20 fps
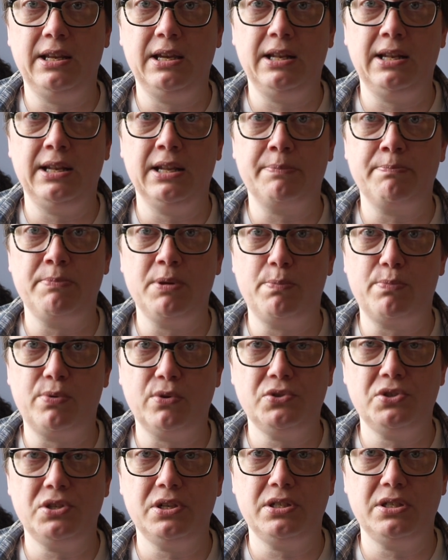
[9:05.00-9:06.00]
let me
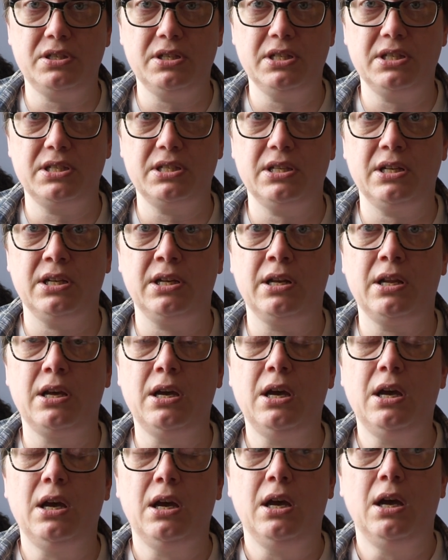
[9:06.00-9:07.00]
process this, and
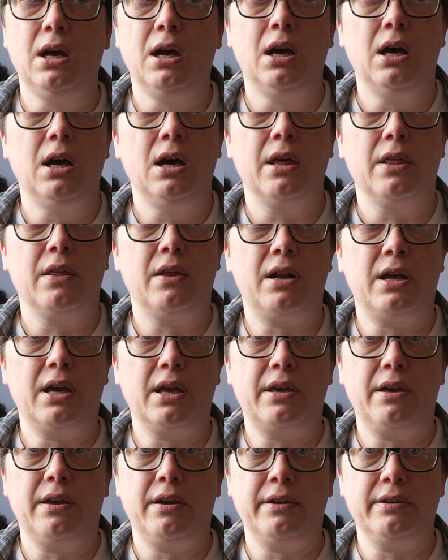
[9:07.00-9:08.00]
that I
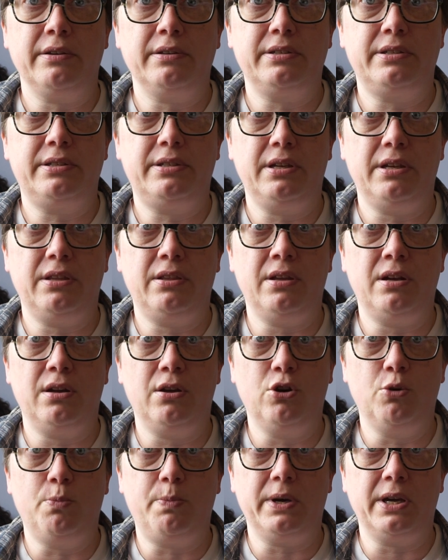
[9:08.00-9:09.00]
then
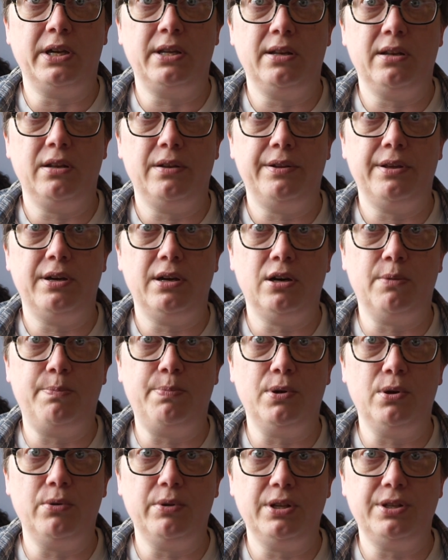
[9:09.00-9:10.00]
hope I can
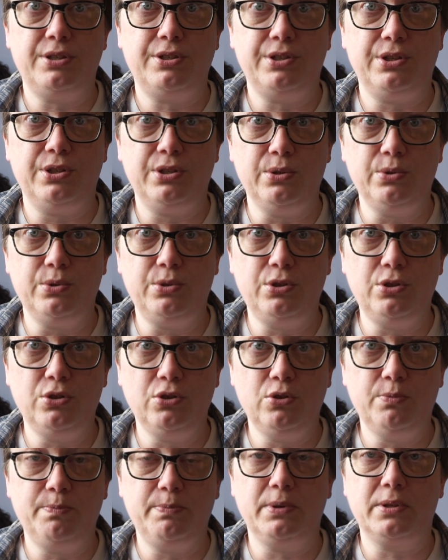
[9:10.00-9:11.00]
upload it to
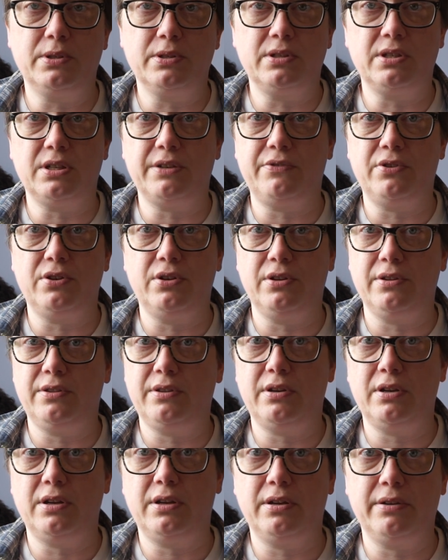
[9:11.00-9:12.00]
YouTube, because I've heard
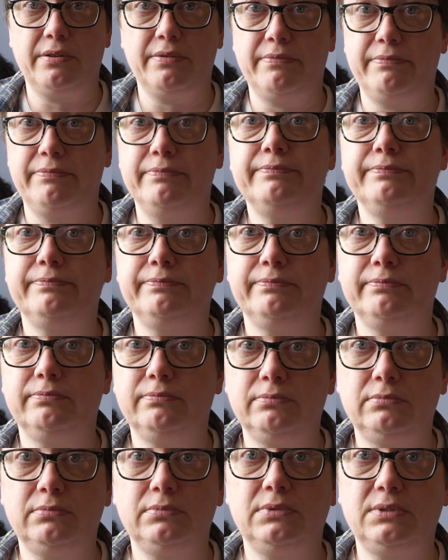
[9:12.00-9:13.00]
there
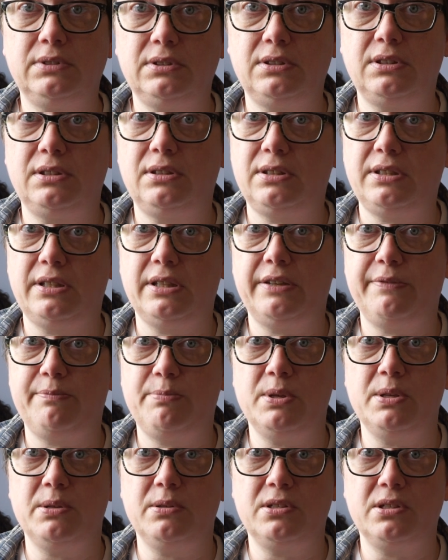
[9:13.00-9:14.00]
have
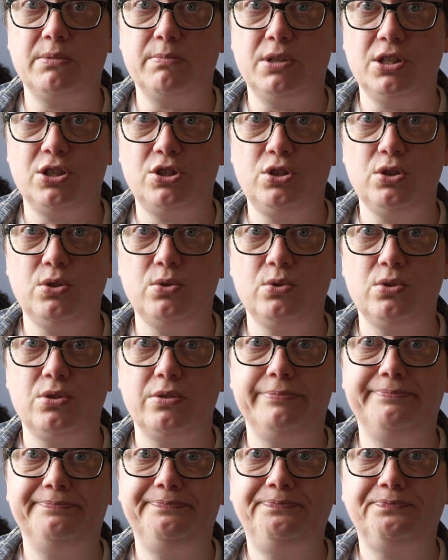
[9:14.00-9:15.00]
been some issues.
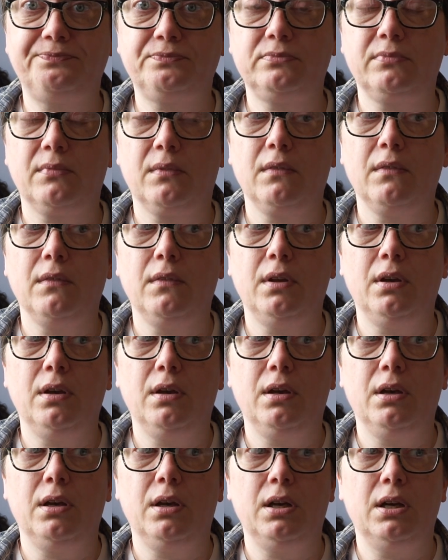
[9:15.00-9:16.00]

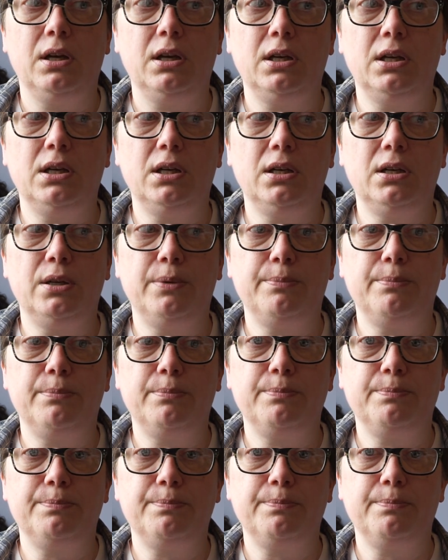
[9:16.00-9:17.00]

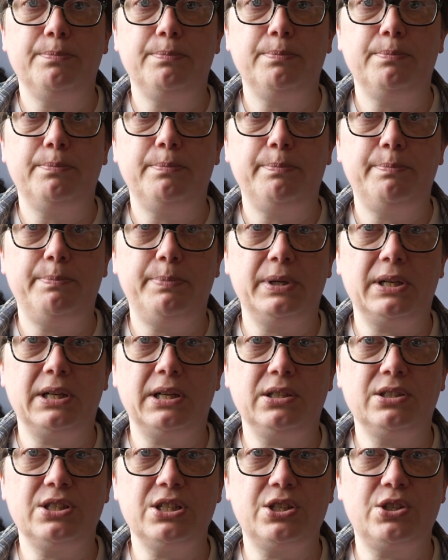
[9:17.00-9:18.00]
But
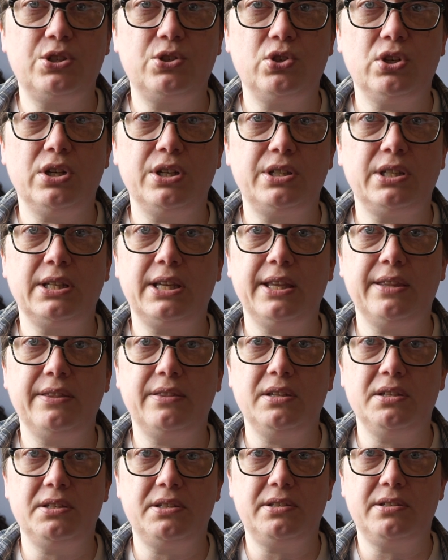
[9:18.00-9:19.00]
I'll just try to get
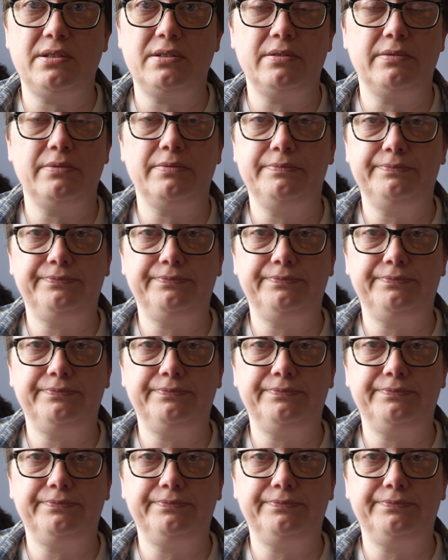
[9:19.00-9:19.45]
this